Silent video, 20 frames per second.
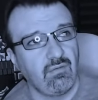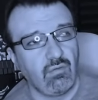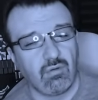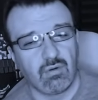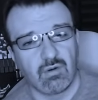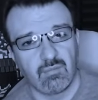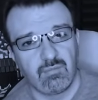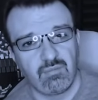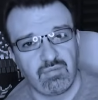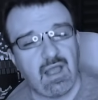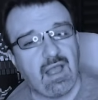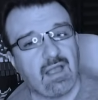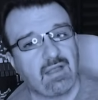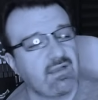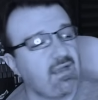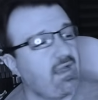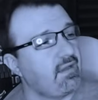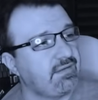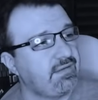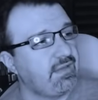or
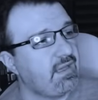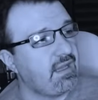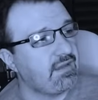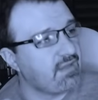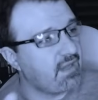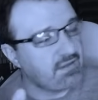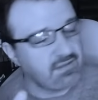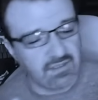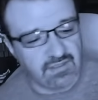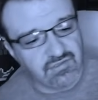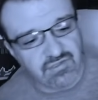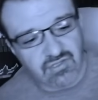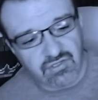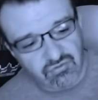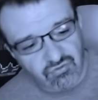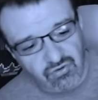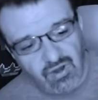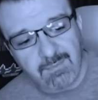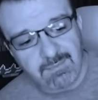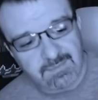block content. There's a
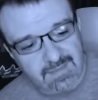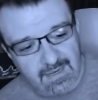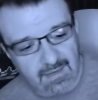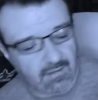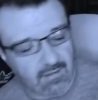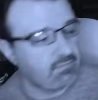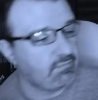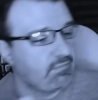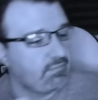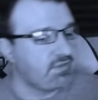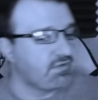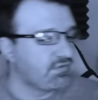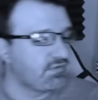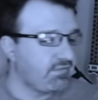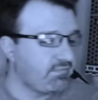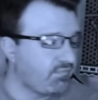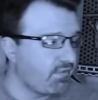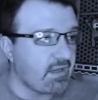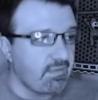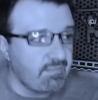drop down. When there's
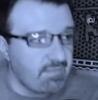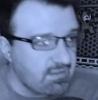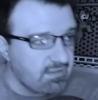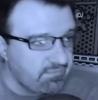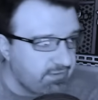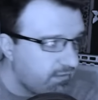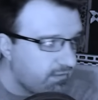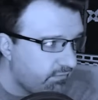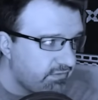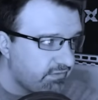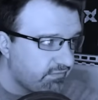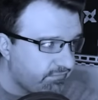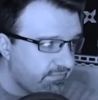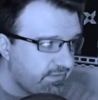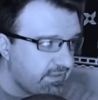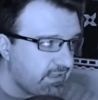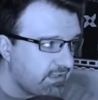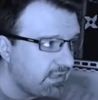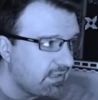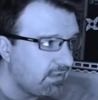a recommended video in your
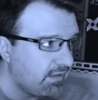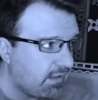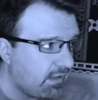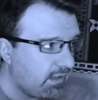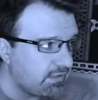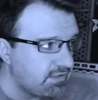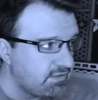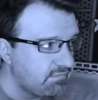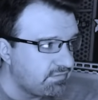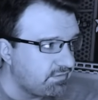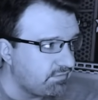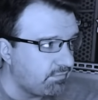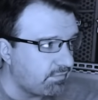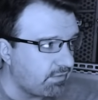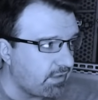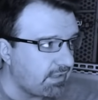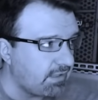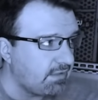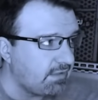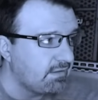feed on YouTube,
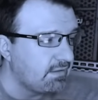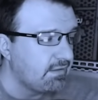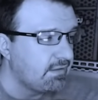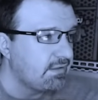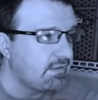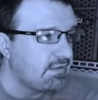right?